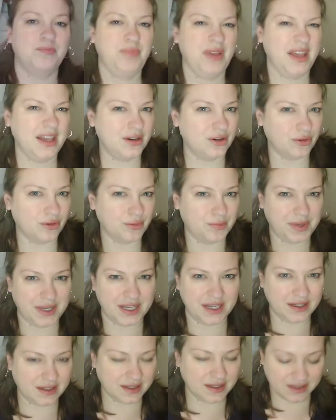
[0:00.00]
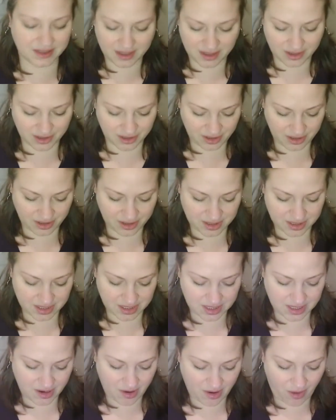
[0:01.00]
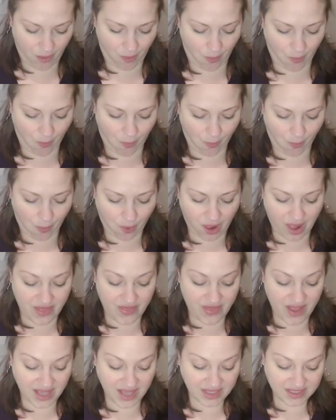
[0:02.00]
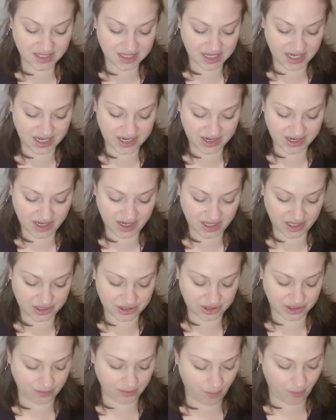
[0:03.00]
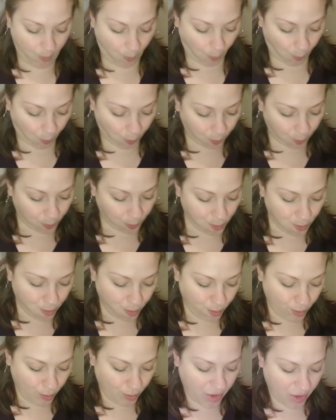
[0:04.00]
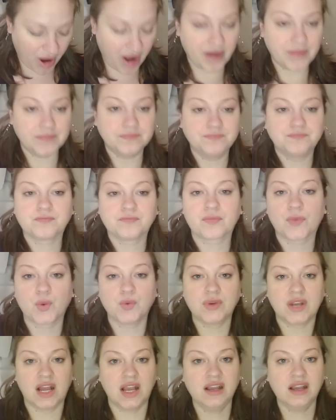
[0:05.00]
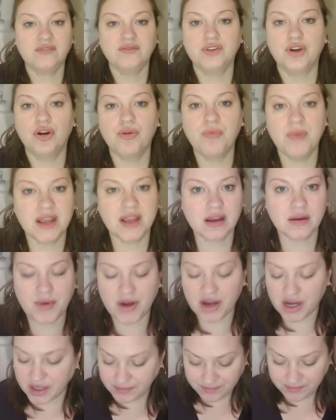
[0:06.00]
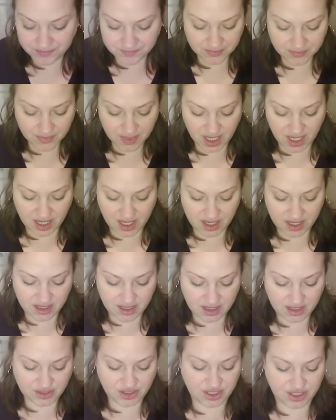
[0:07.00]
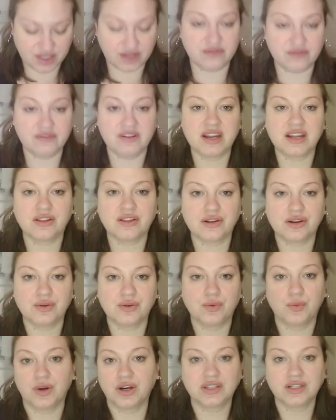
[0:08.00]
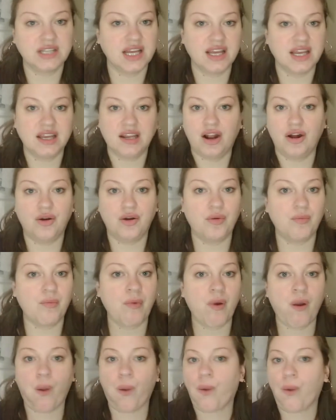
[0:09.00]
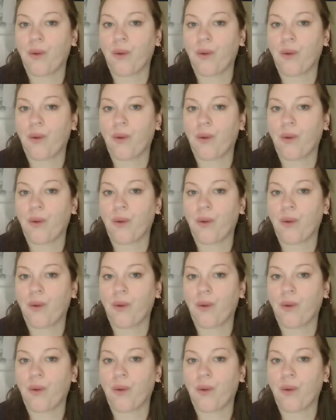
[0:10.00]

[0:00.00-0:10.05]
a petal pink color. And that's the kind of color when I have no makeup on and it's just a regular work day at home